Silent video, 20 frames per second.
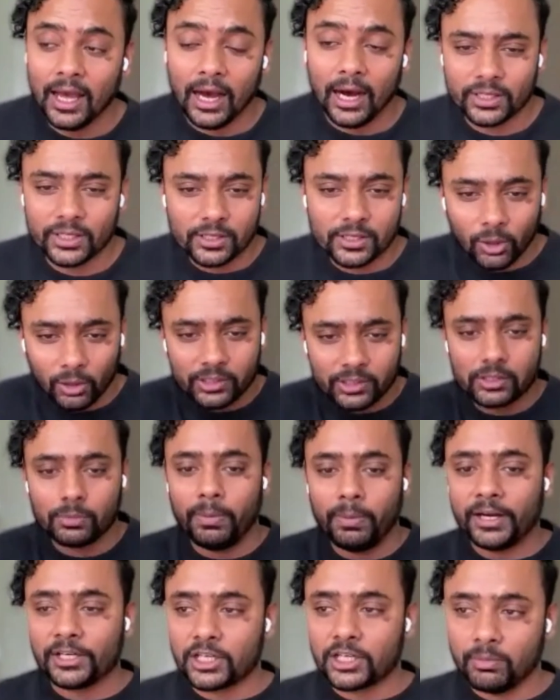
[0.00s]
This whole
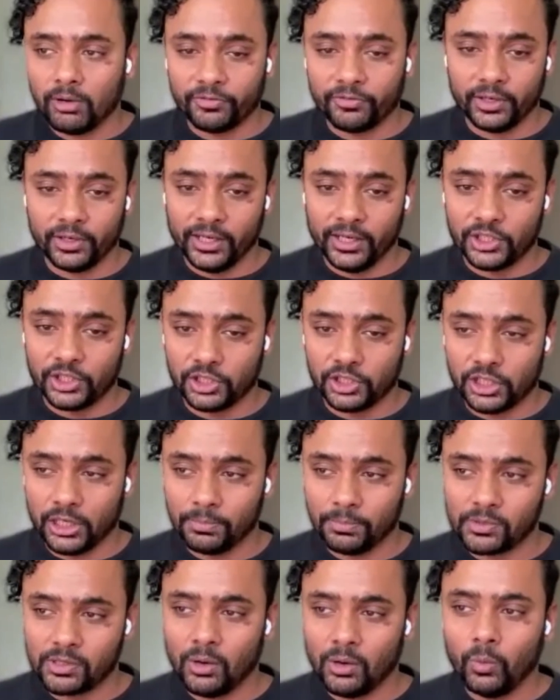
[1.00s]
spectrum of
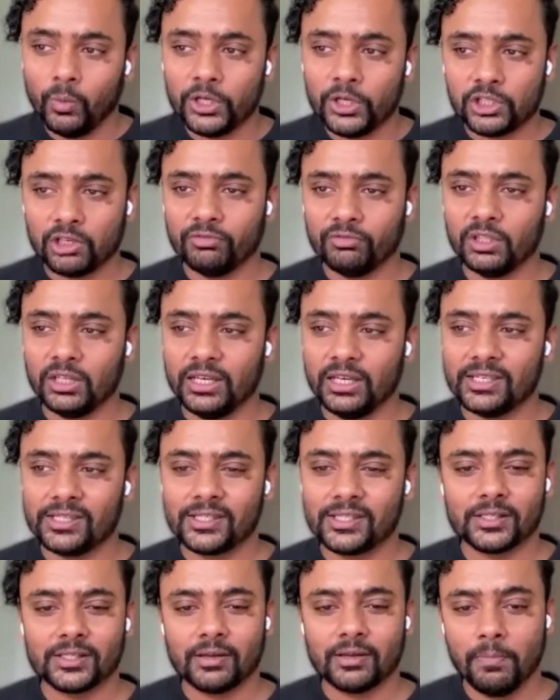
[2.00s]
relationships, which of these
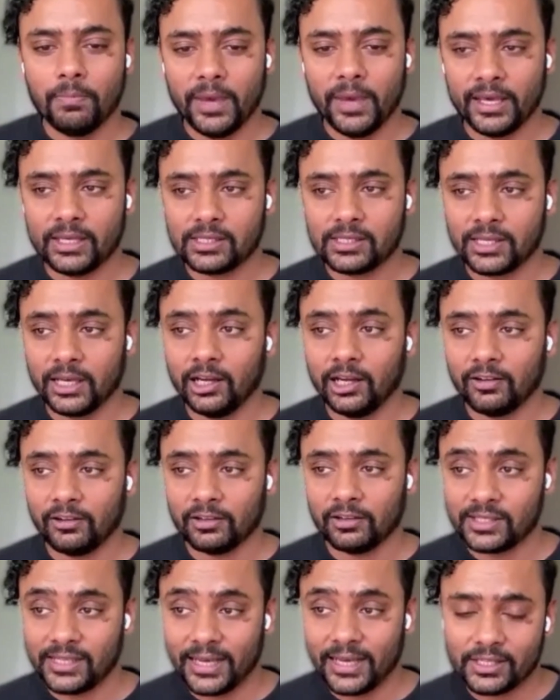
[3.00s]
does it make
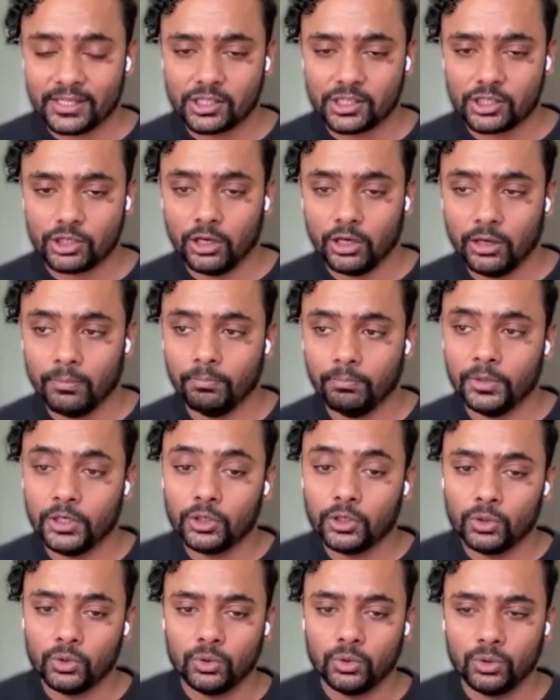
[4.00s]
sense to
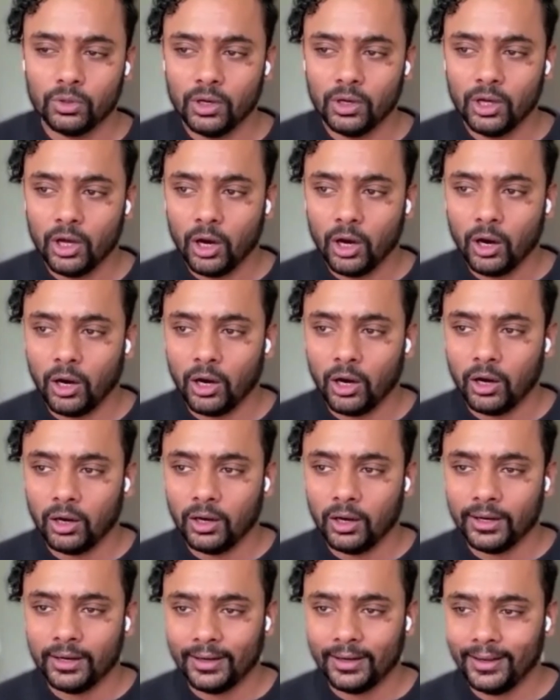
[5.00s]
imbue
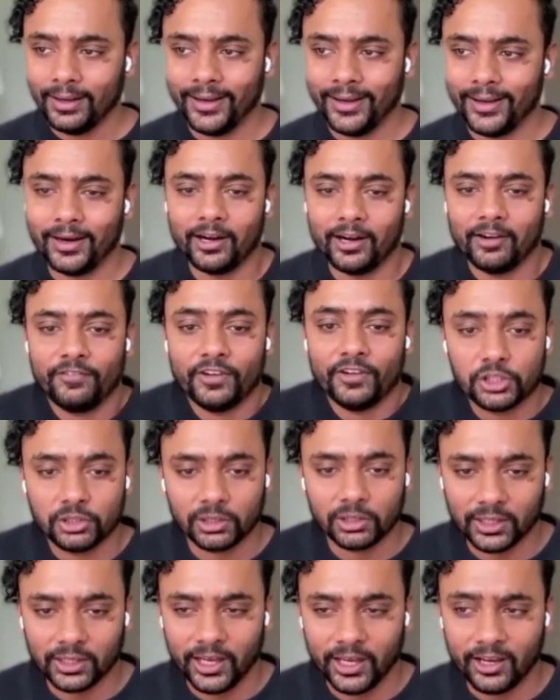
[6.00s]
on an
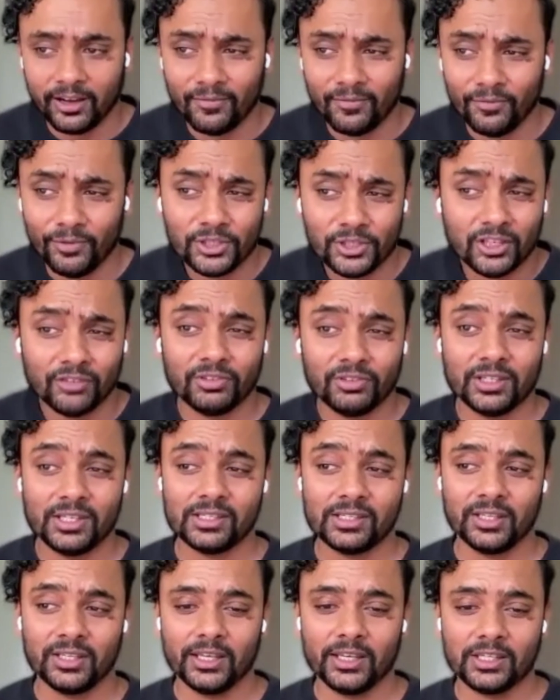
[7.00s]
artificial thing? Which of
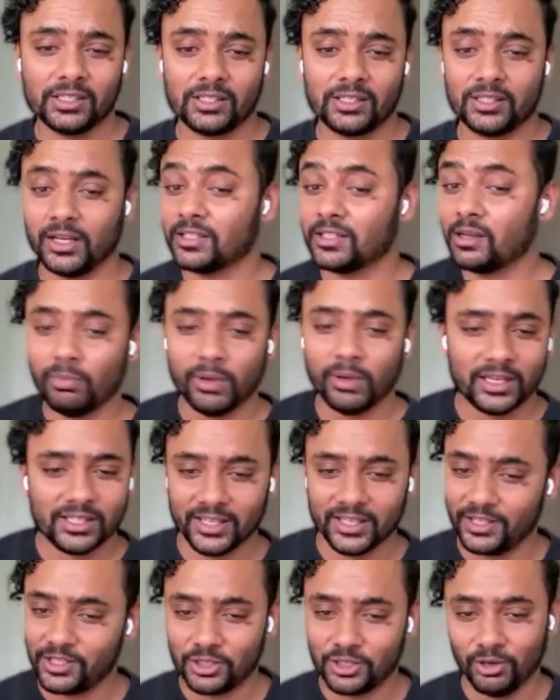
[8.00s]
these things doesn't make
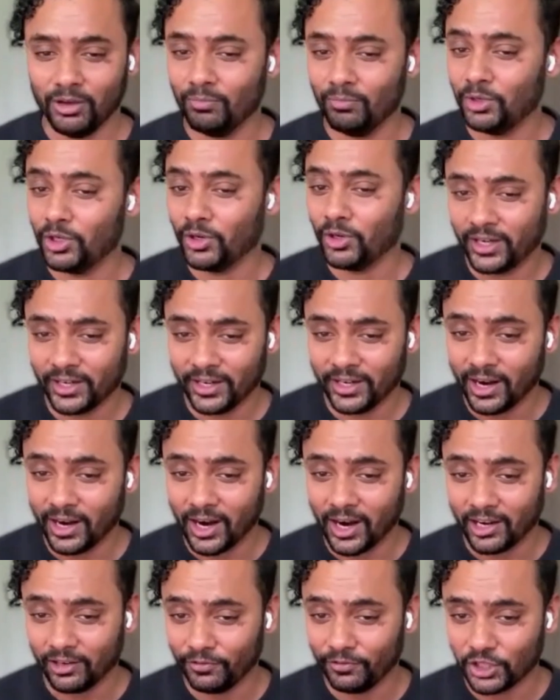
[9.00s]
sense to imbue on an
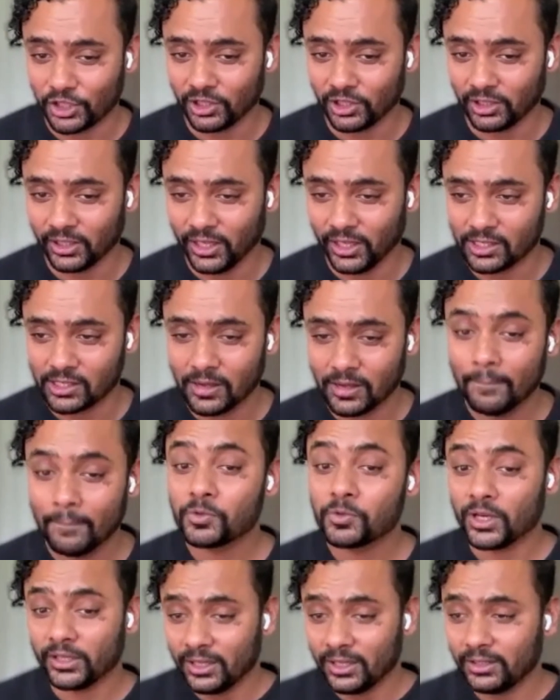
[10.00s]
artificial thing?
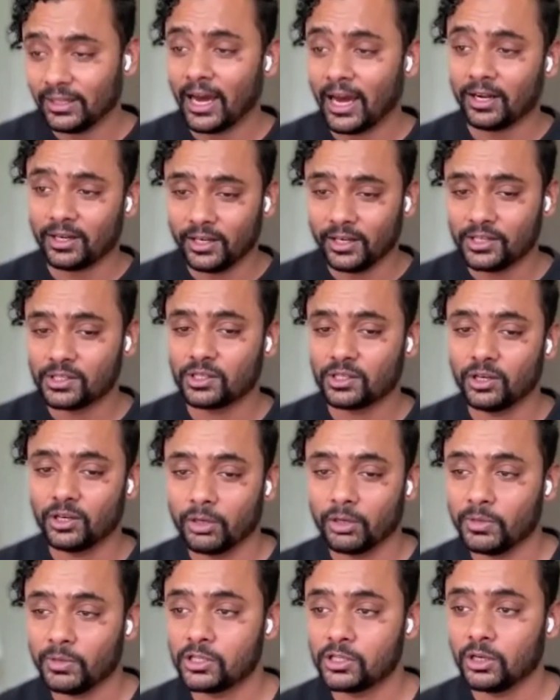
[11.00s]
So I think that is going
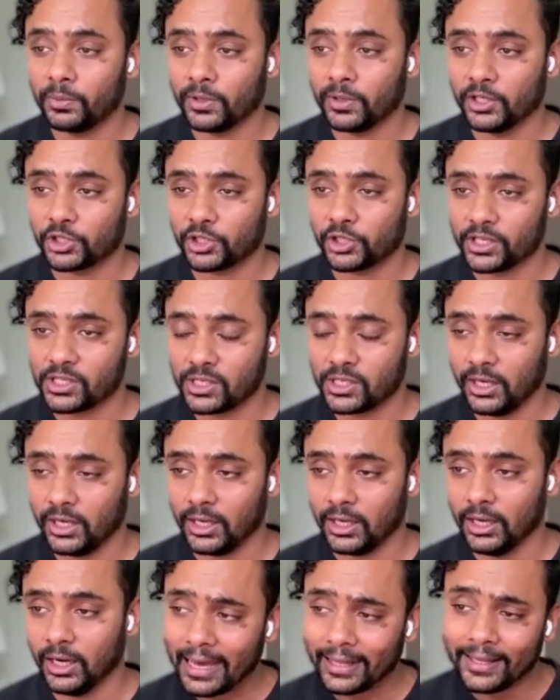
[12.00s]
to be super
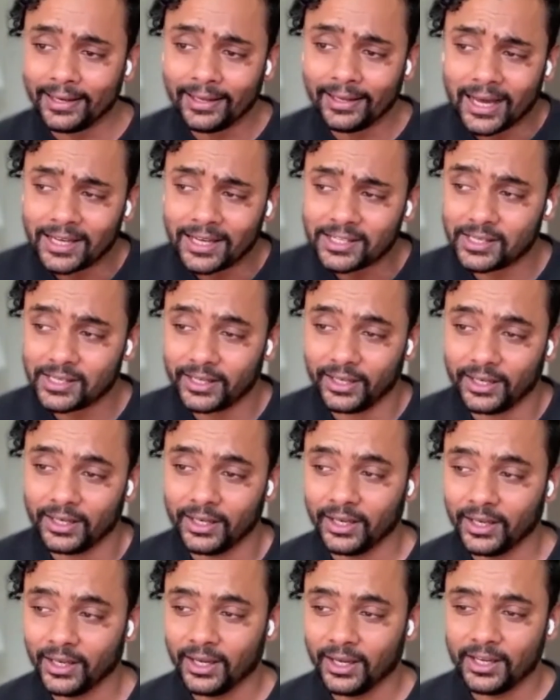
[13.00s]
interesting. And then lastly,
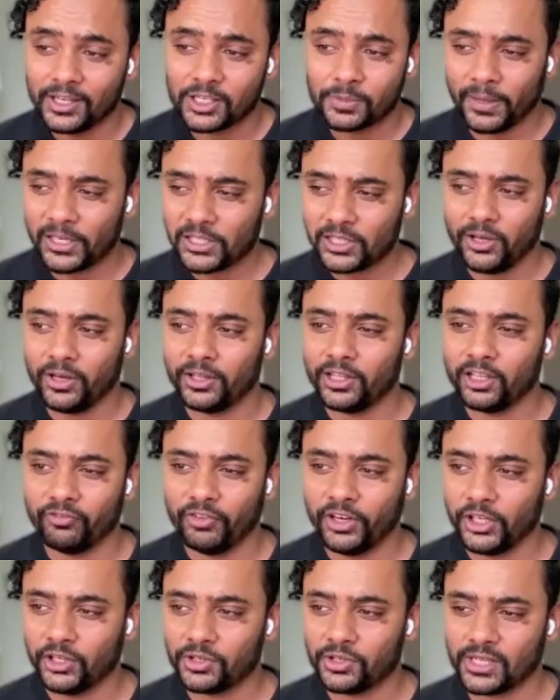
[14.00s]
especially on the
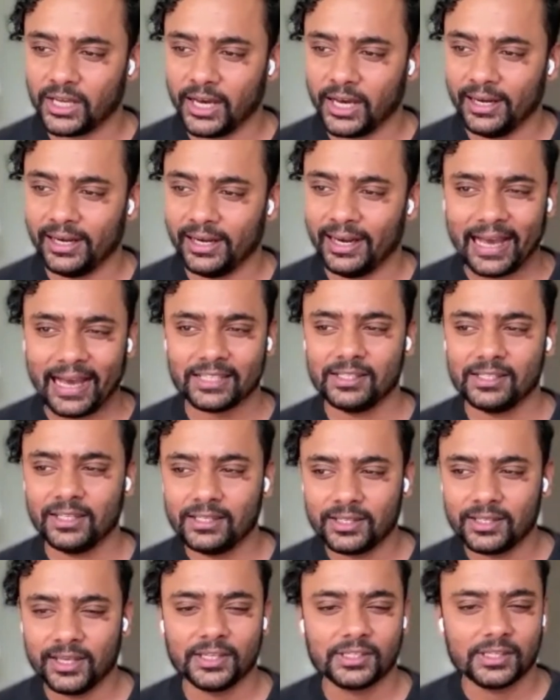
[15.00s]
video side, as
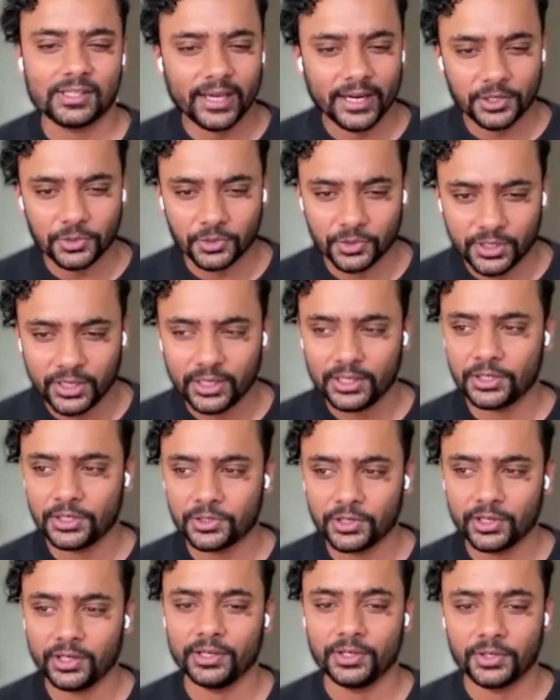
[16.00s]
these things get really,
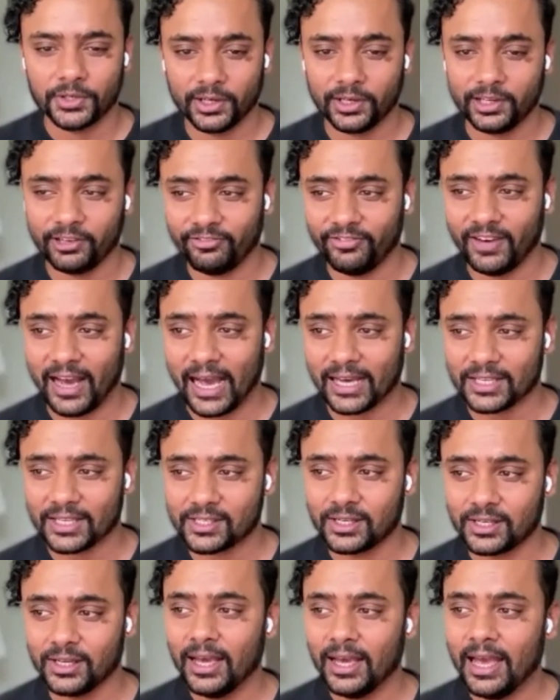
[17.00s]
really, really
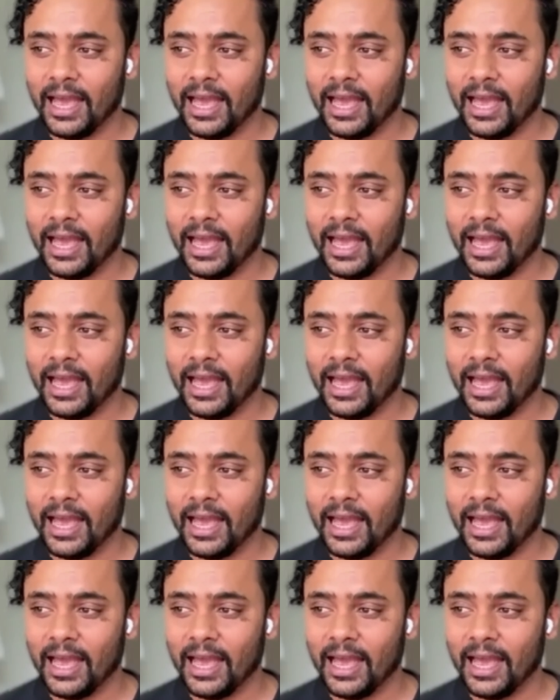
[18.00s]
fast.